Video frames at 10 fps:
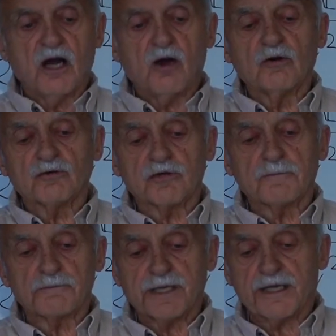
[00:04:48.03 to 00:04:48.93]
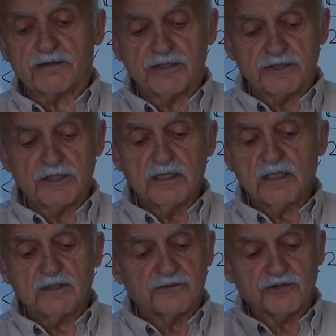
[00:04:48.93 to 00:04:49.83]
over a period
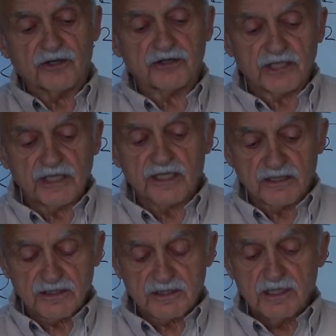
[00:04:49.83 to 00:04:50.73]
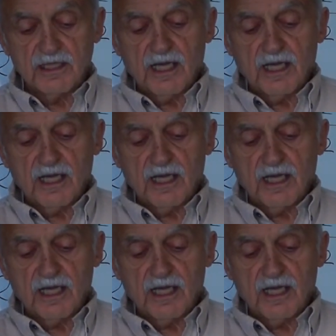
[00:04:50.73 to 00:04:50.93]
of 30 years.